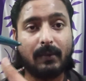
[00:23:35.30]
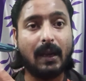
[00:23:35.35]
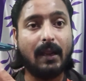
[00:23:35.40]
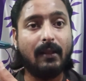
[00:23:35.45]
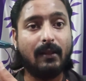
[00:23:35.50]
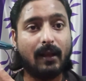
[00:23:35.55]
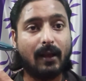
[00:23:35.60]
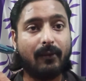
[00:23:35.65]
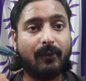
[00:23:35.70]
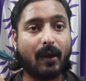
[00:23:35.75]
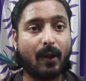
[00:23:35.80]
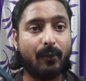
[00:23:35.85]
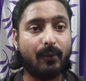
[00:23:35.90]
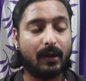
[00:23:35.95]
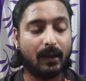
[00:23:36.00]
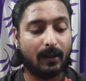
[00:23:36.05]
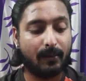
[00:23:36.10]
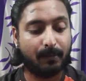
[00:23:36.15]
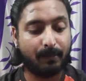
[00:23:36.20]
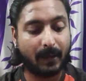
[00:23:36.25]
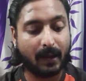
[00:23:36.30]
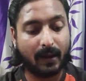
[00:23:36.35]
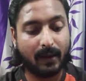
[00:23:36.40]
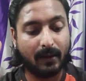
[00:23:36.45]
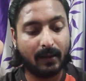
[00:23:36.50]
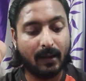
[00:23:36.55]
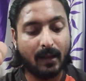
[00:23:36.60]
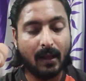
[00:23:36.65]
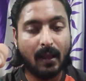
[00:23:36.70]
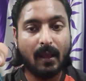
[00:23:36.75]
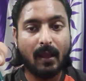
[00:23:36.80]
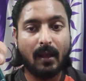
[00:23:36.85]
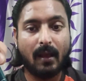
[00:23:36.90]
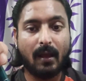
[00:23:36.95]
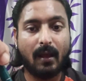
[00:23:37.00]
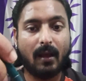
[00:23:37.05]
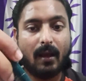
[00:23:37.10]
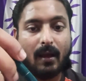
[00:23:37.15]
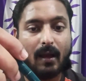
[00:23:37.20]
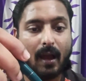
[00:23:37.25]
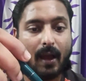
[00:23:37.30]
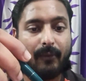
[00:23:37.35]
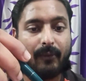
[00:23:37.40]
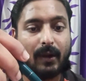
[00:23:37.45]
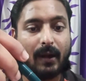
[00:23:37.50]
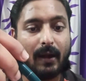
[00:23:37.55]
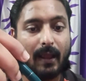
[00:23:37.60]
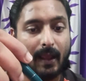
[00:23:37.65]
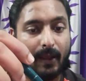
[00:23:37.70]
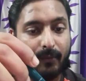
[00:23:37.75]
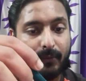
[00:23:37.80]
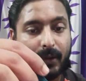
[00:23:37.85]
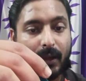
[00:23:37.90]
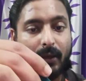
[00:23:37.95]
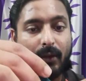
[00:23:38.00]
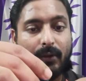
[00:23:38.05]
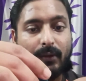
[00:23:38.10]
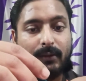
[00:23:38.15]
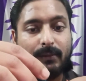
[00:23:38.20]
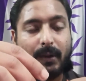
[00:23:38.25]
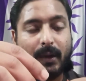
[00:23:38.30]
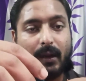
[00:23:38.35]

clean the fountain pen after every use.